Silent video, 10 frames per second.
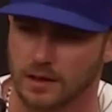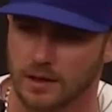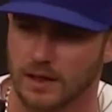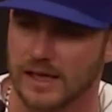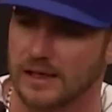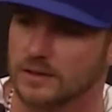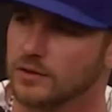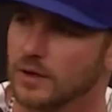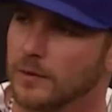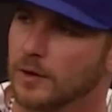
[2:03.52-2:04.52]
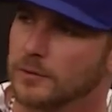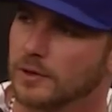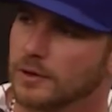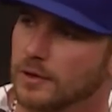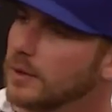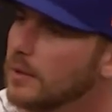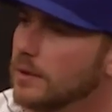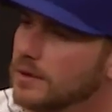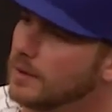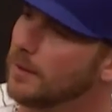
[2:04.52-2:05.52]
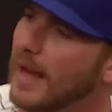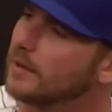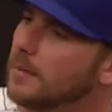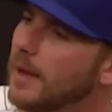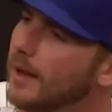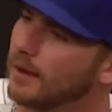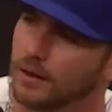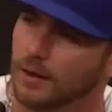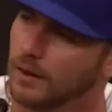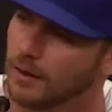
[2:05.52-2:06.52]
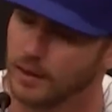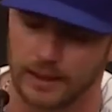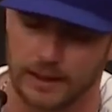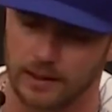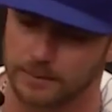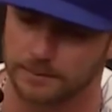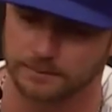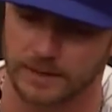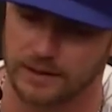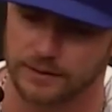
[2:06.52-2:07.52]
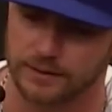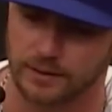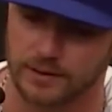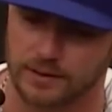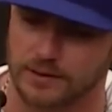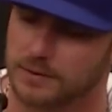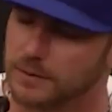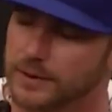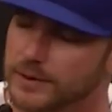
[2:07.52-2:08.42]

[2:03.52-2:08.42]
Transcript: it's a dream come true, and to be able to do it back to back, this is really